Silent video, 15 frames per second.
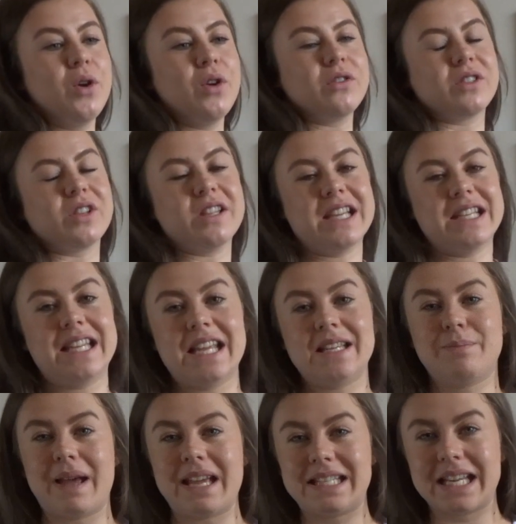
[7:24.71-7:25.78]
So this is
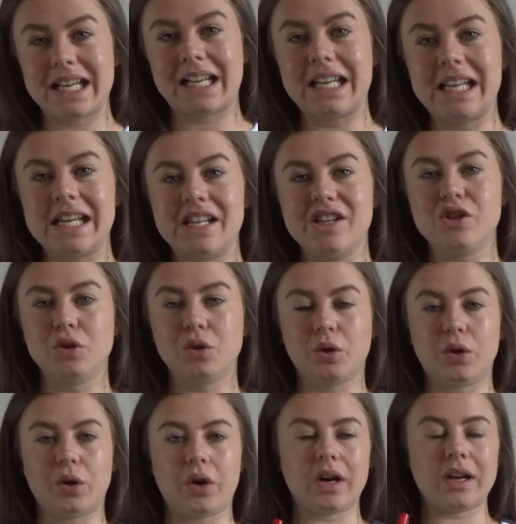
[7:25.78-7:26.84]
basically
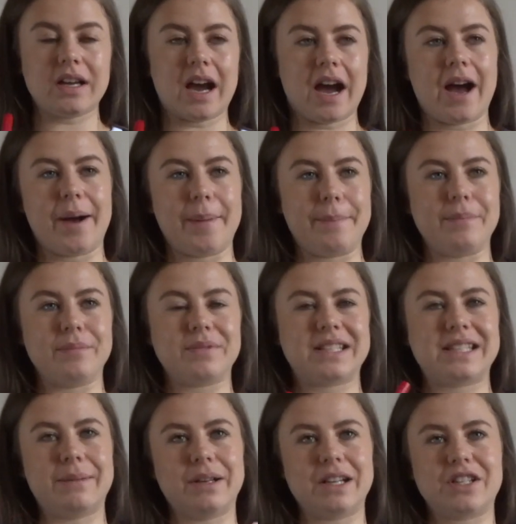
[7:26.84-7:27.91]
your,
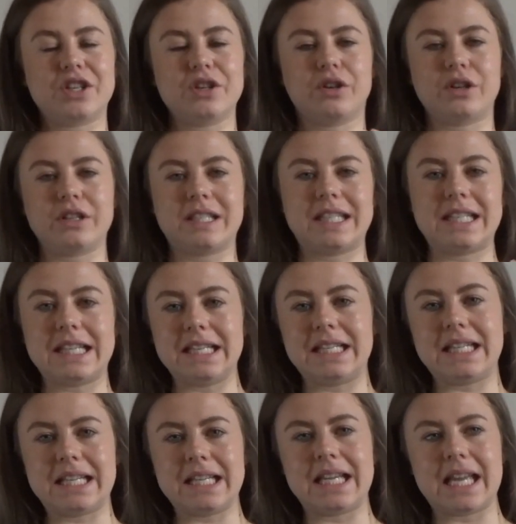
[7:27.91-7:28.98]
similar to your
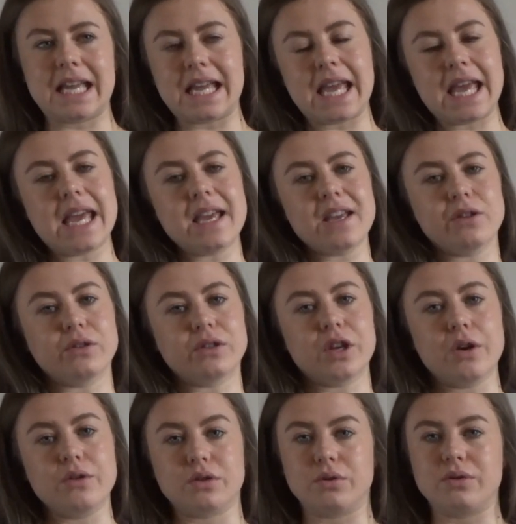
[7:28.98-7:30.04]
TDEE, your
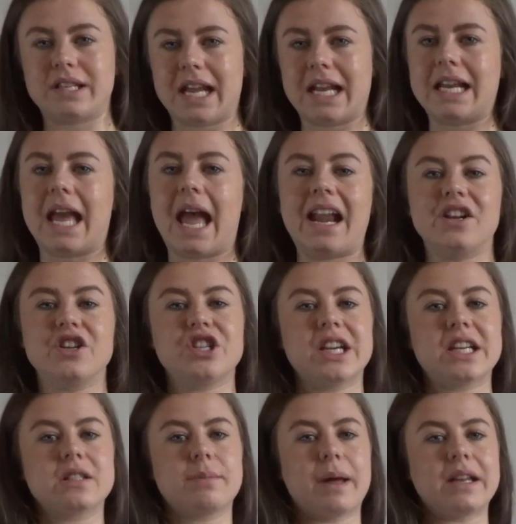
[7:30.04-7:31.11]
total daily energy
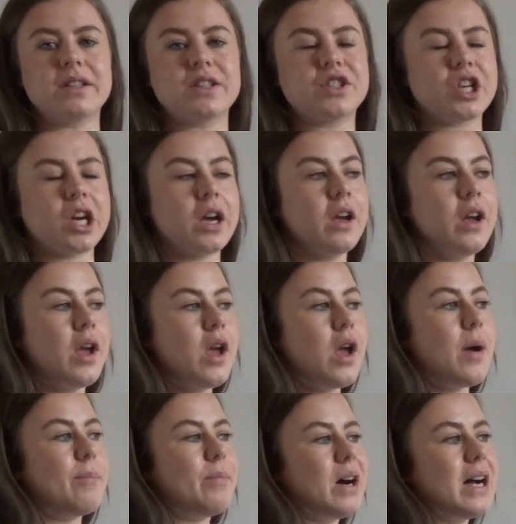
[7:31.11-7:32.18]
expenditure,
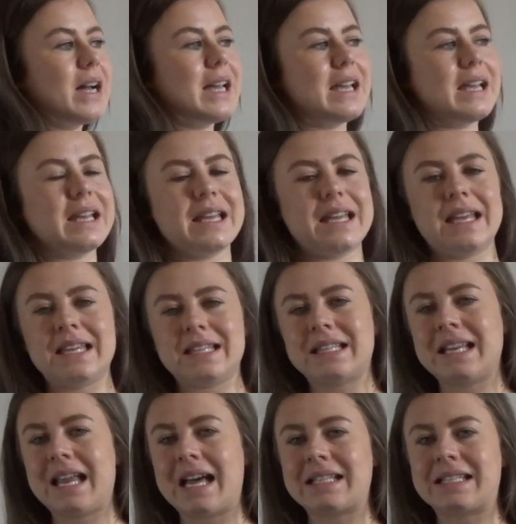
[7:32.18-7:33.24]
but it's
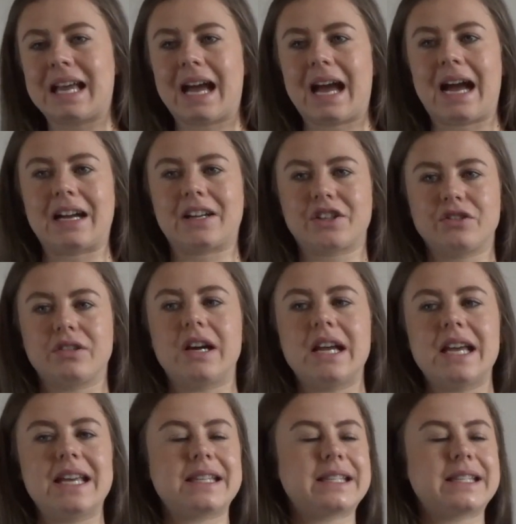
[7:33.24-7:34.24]
less accurate.